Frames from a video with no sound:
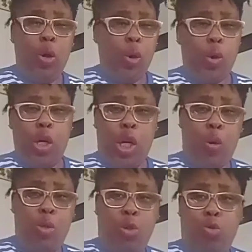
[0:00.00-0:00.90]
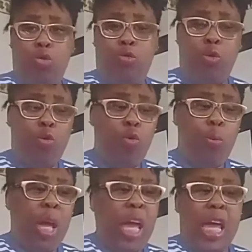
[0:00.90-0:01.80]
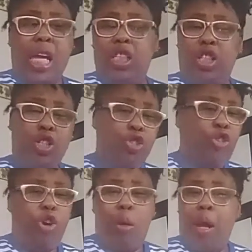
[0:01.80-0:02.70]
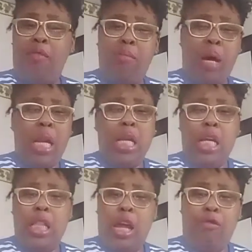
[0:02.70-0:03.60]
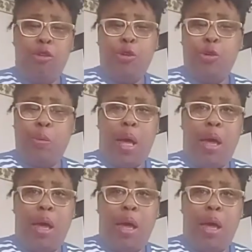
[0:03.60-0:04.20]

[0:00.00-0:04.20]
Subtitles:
who can go into a room and just charm everybody in that room.